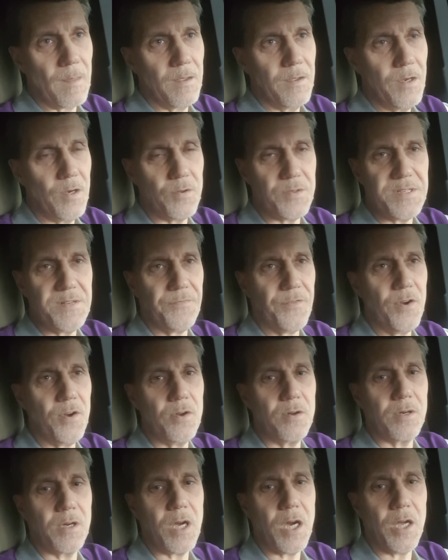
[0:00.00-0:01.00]
you know,
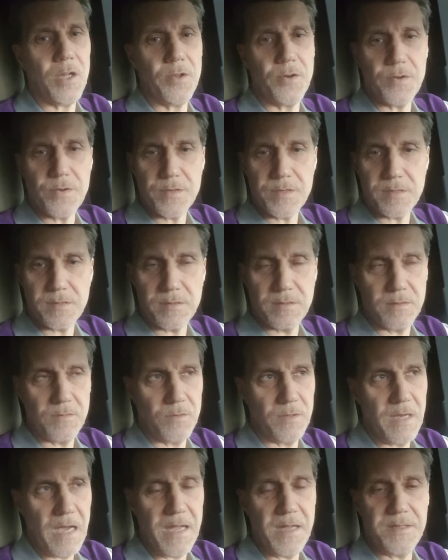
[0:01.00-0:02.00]
different colors,
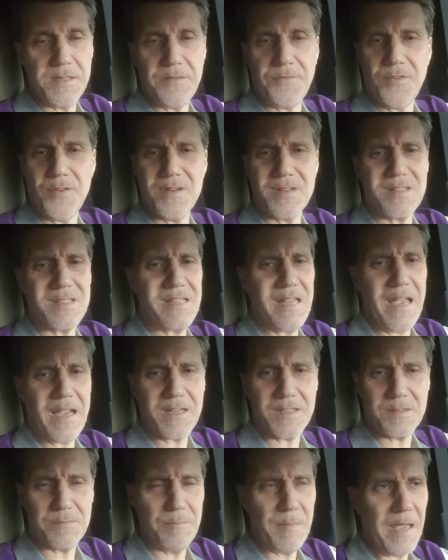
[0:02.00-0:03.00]
not different
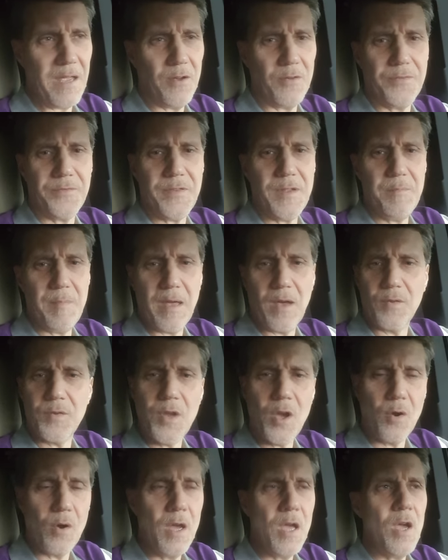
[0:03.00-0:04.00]
sex, male, female.
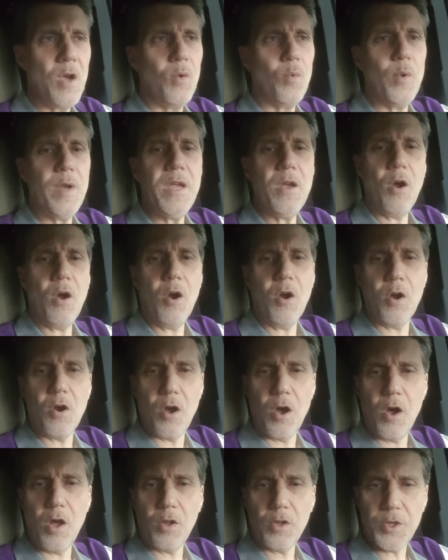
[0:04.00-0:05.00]
No, we are
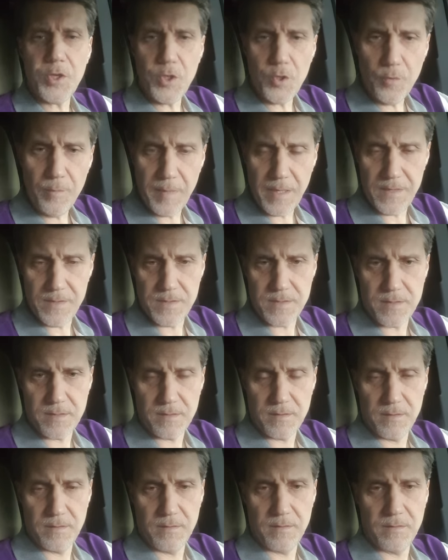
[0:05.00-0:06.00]
all humans.